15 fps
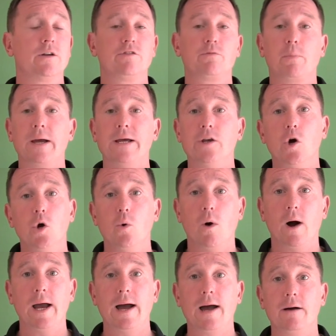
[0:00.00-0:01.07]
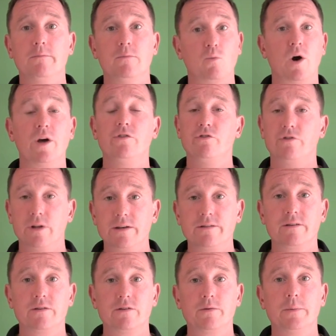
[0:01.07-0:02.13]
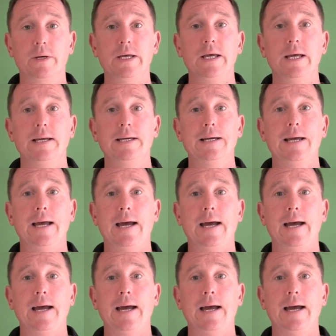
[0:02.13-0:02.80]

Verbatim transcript: I'm going to explain who I am, why you should listen to me,